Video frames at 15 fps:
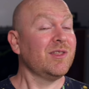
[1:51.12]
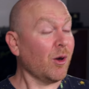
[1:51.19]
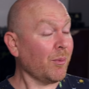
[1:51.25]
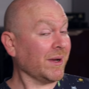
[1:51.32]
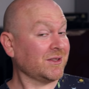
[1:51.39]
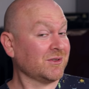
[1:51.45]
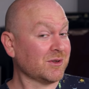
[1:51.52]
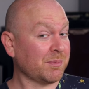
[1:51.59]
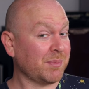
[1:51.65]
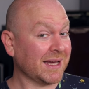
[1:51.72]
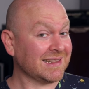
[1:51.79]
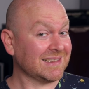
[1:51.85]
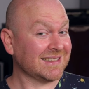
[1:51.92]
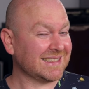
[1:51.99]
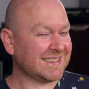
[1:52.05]
Now back to the
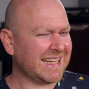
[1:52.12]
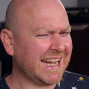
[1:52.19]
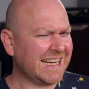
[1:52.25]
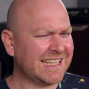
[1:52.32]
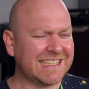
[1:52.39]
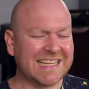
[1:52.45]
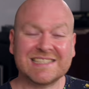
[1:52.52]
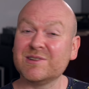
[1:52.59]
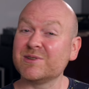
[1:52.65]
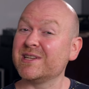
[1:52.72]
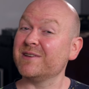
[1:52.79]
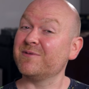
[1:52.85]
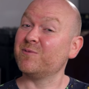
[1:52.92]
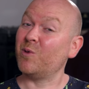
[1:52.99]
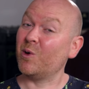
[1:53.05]
pedal. The Tyler does not
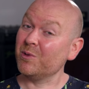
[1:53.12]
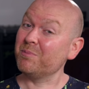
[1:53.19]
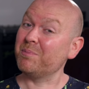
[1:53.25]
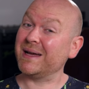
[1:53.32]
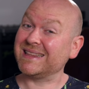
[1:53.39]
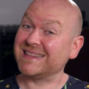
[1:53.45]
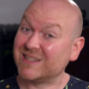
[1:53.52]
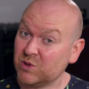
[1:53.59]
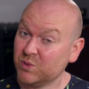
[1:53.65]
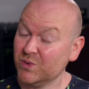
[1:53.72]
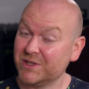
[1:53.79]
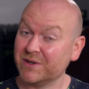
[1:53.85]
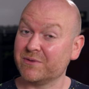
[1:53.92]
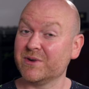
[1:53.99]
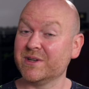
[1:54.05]
have one, but two
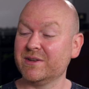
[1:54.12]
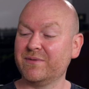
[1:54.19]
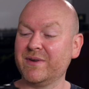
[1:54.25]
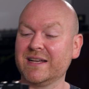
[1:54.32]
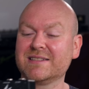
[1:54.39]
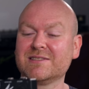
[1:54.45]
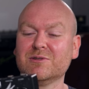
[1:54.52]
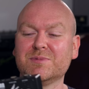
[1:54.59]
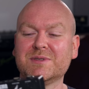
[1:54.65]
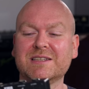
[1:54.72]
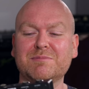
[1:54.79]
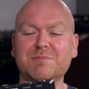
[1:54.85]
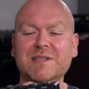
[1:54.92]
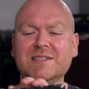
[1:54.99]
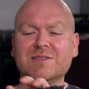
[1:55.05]
different effects loops.
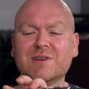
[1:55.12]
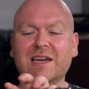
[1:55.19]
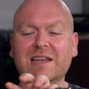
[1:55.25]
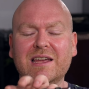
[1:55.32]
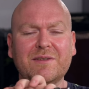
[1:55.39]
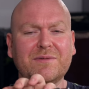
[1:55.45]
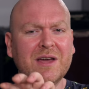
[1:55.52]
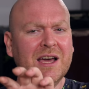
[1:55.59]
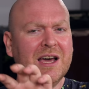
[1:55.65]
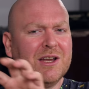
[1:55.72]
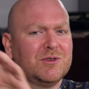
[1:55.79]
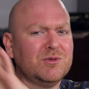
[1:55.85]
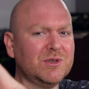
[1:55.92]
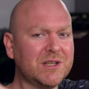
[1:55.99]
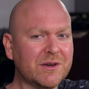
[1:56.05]
That means you can have
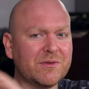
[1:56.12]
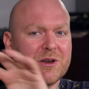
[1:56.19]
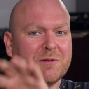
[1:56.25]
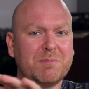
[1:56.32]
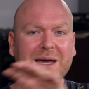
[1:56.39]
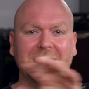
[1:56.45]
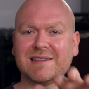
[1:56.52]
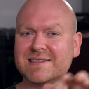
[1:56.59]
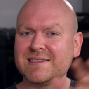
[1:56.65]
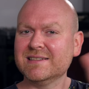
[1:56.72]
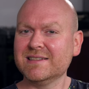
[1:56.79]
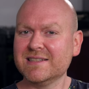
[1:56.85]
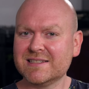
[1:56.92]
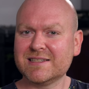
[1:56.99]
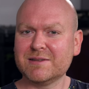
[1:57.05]
two different pedals
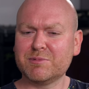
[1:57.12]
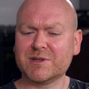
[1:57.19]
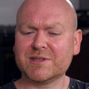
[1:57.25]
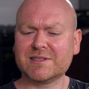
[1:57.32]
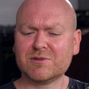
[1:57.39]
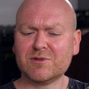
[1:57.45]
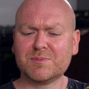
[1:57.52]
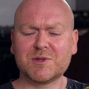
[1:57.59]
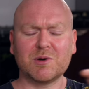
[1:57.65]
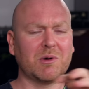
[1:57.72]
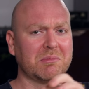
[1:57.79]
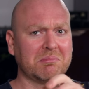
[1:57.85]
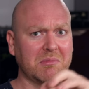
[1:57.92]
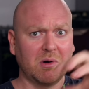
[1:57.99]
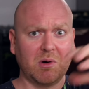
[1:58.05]
in these separate loops,
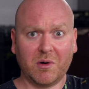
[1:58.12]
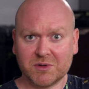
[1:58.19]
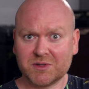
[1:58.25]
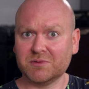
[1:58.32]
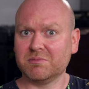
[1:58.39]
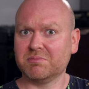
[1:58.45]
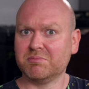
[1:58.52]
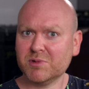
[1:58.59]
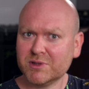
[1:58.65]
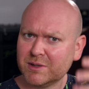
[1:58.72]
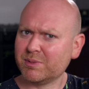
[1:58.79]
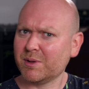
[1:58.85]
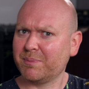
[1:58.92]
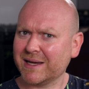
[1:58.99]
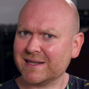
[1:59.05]
or also
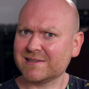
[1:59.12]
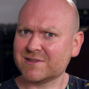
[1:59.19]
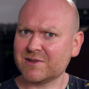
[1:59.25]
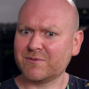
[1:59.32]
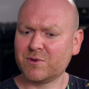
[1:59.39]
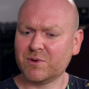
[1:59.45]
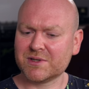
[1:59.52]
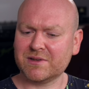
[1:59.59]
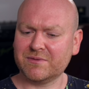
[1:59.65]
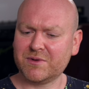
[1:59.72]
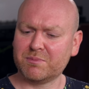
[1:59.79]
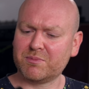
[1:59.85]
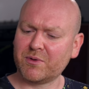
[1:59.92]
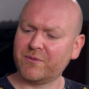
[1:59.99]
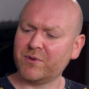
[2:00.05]
multiple pedals, of course, if
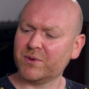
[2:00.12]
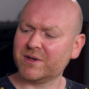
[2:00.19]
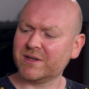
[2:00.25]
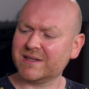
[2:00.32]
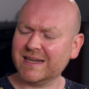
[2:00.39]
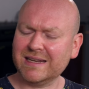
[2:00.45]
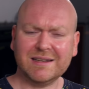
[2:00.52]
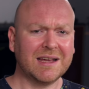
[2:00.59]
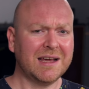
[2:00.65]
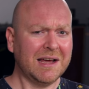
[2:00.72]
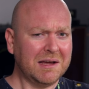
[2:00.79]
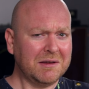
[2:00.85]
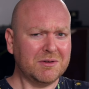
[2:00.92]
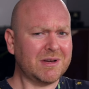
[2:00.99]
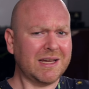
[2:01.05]
you prefer that. And
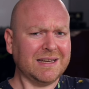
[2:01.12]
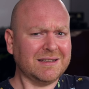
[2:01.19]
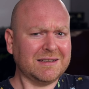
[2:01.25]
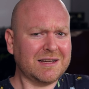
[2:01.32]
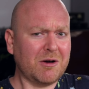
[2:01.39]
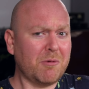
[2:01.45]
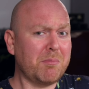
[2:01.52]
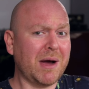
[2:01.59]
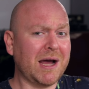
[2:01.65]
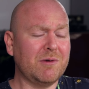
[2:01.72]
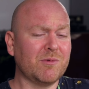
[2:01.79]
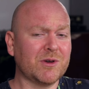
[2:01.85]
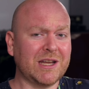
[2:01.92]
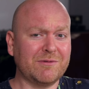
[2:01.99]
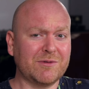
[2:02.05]
you can
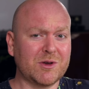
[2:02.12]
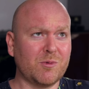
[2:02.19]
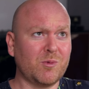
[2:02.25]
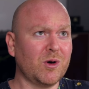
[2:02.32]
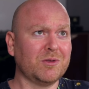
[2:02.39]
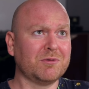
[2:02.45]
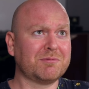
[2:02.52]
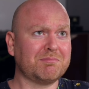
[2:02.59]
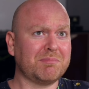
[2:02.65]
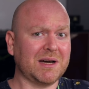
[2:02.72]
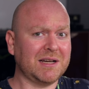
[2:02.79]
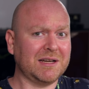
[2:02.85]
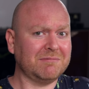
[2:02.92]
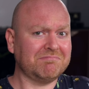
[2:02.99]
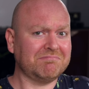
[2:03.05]
combine whatever you want
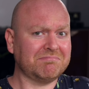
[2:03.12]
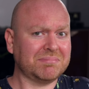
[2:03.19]
by